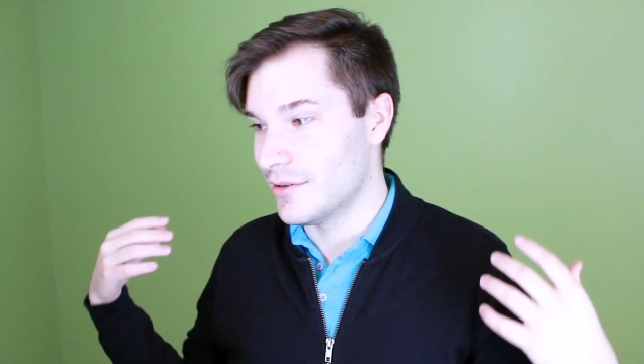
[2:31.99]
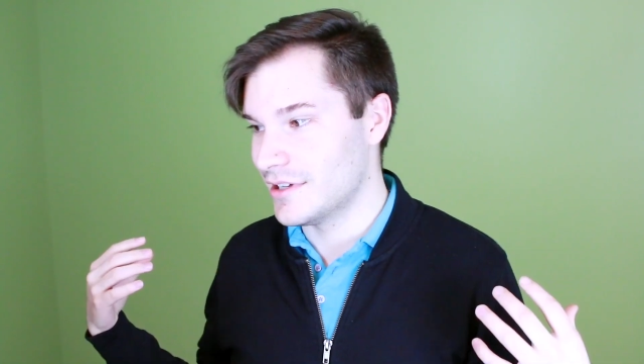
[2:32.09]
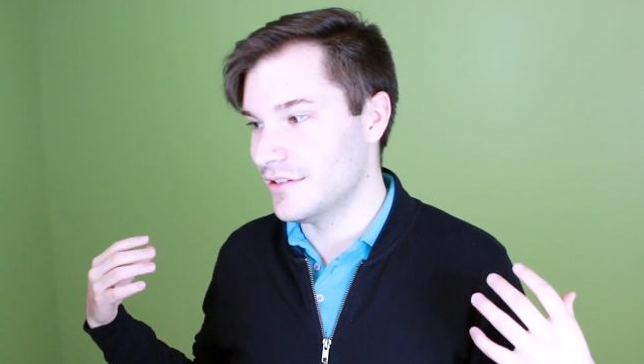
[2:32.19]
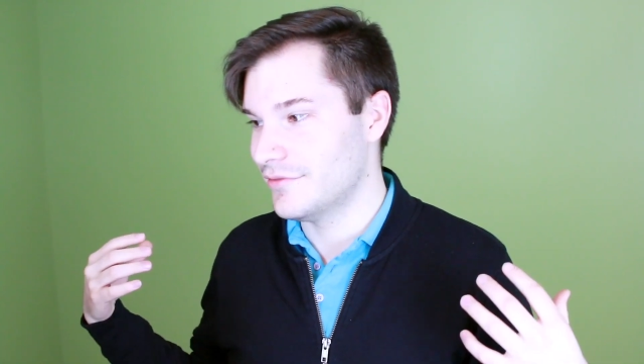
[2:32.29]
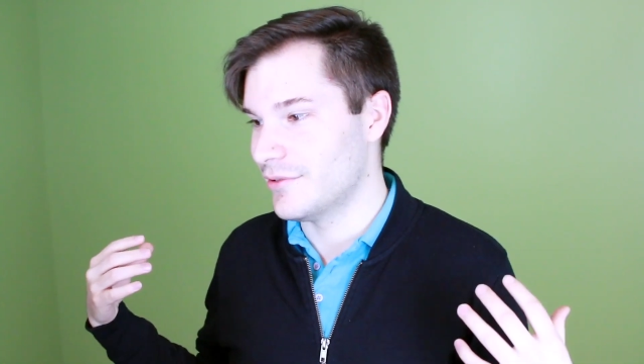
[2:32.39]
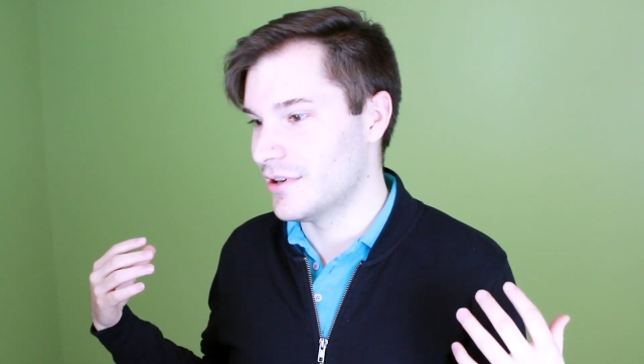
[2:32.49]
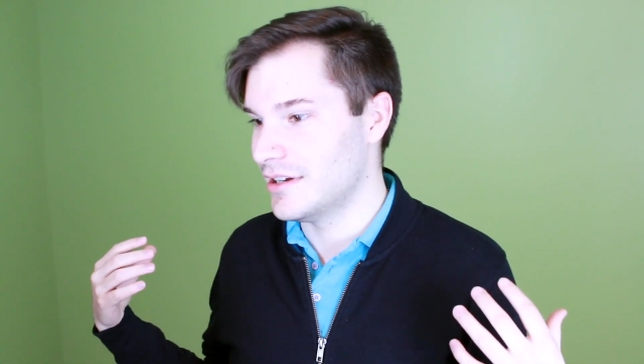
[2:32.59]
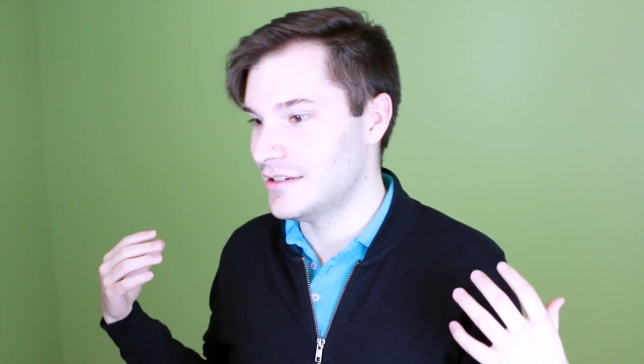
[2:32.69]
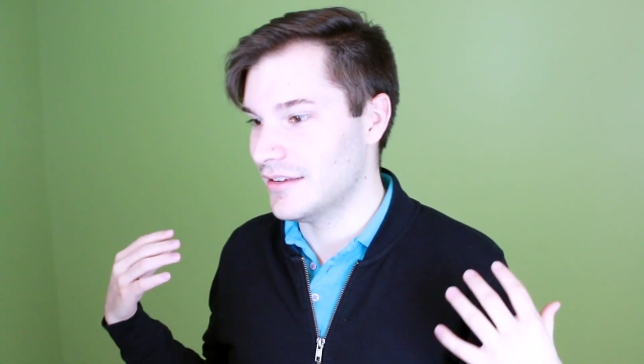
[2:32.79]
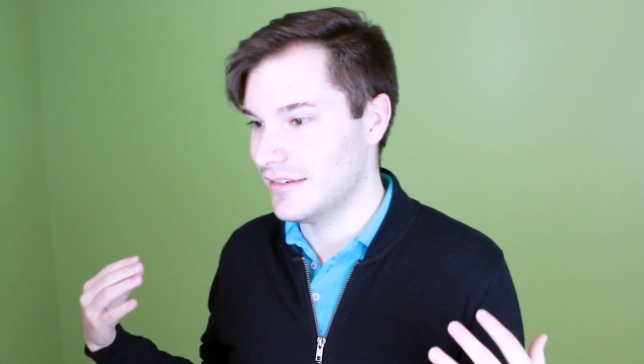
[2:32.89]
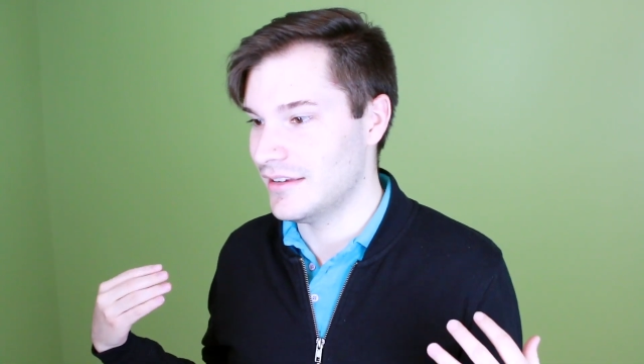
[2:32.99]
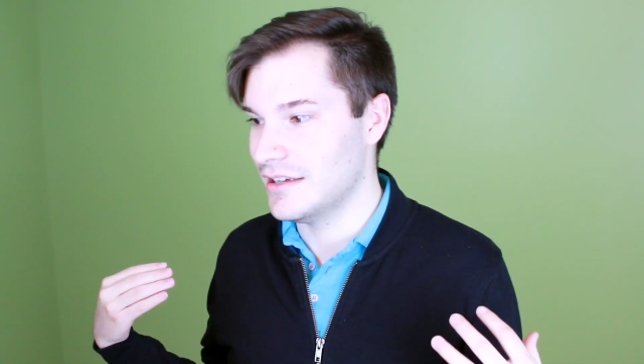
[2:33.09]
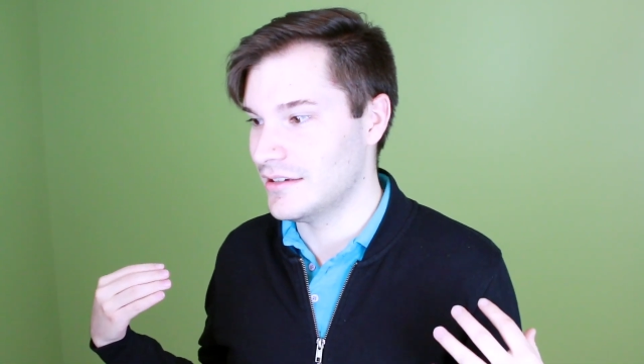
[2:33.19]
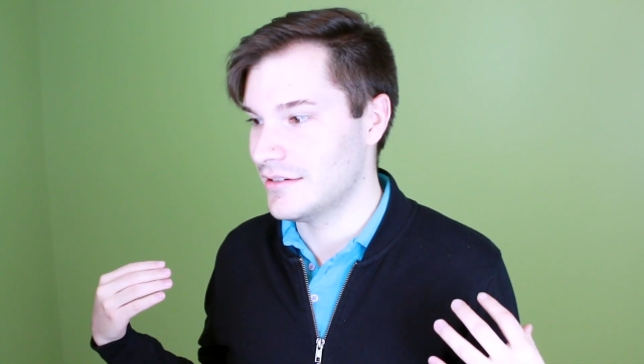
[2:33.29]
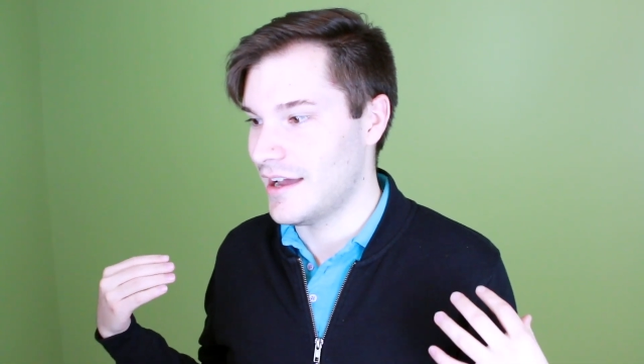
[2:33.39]
Looking forward to
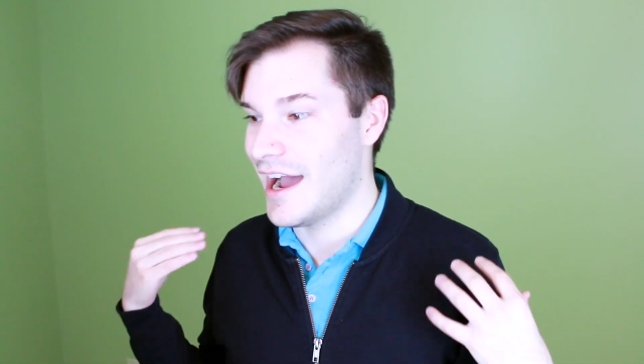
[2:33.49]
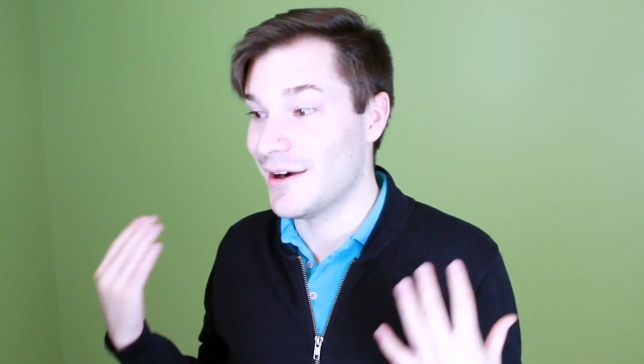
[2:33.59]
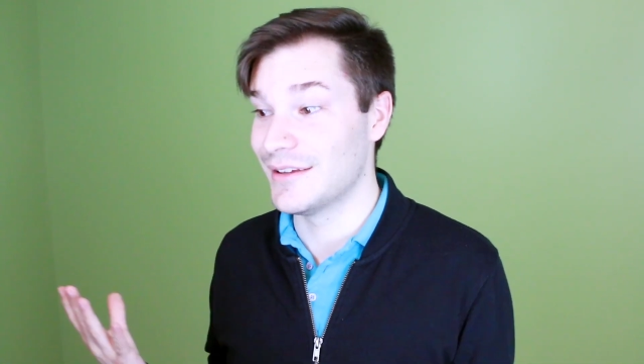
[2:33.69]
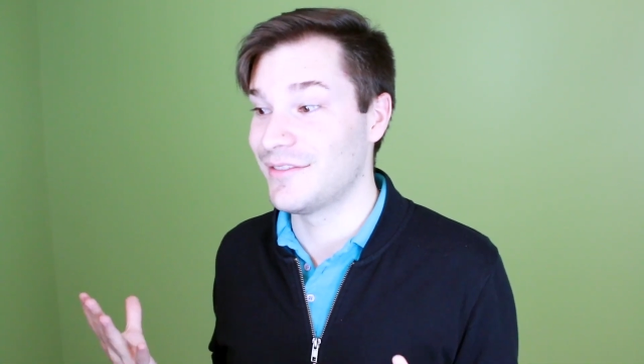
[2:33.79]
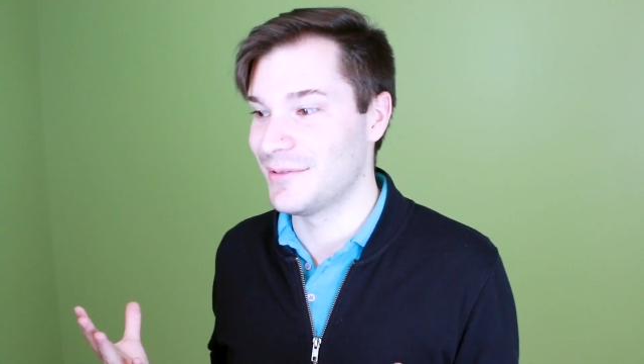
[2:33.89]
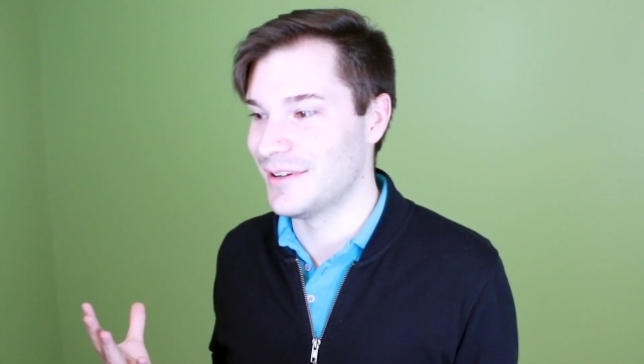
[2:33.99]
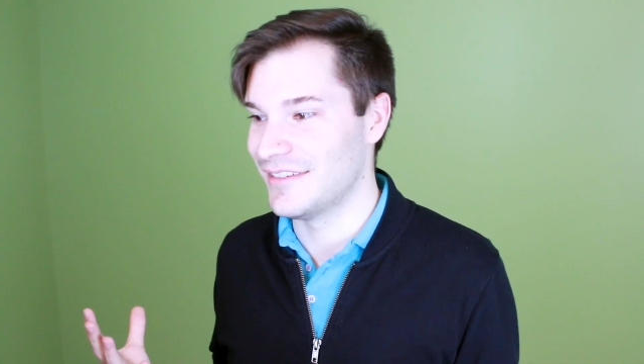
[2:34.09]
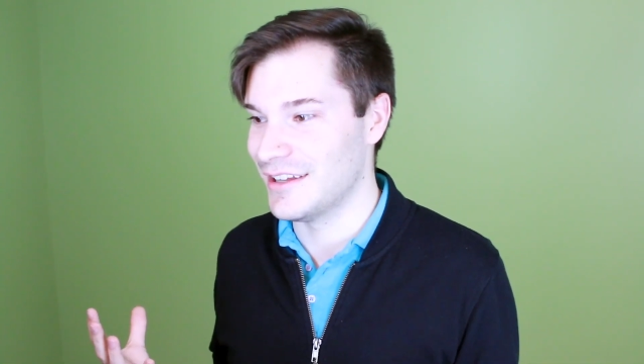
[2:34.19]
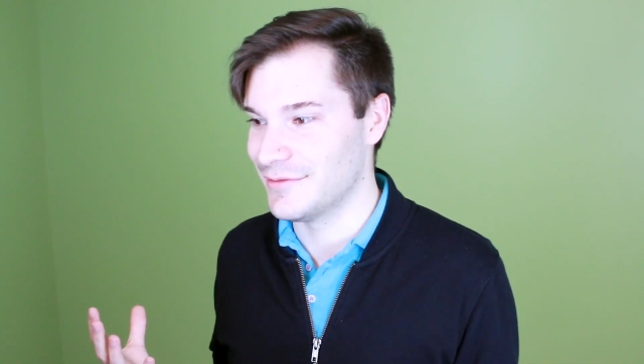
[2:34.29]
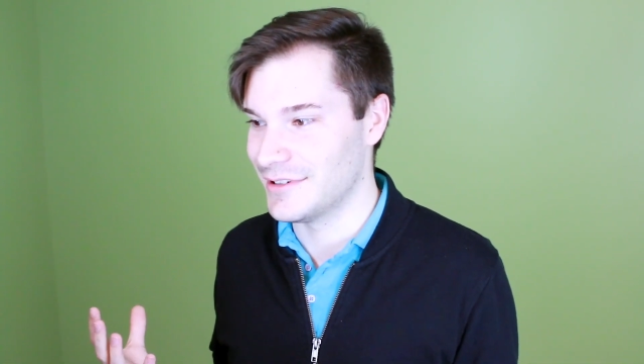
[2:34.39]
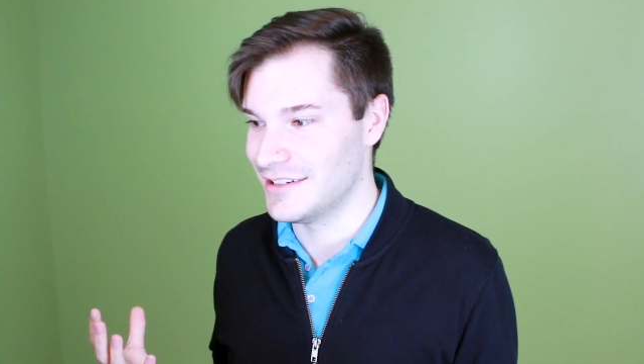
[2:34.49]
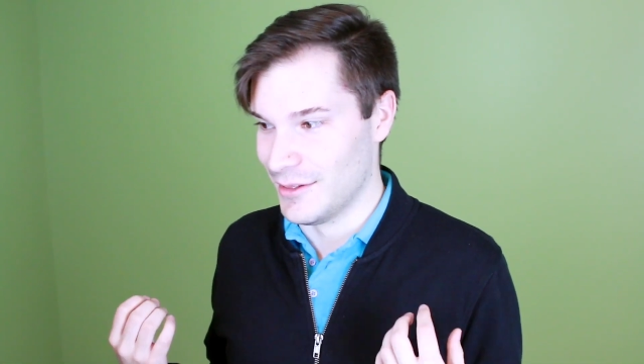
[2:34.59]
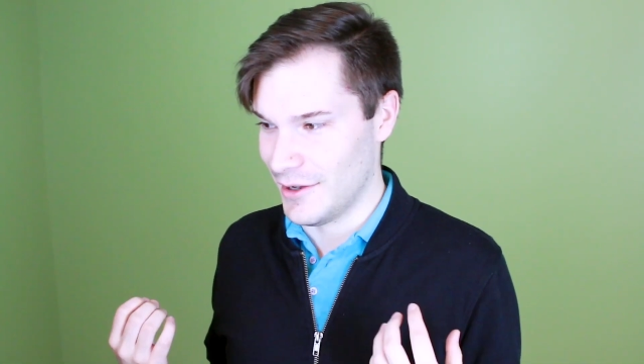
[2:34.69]
seeing how this one is different.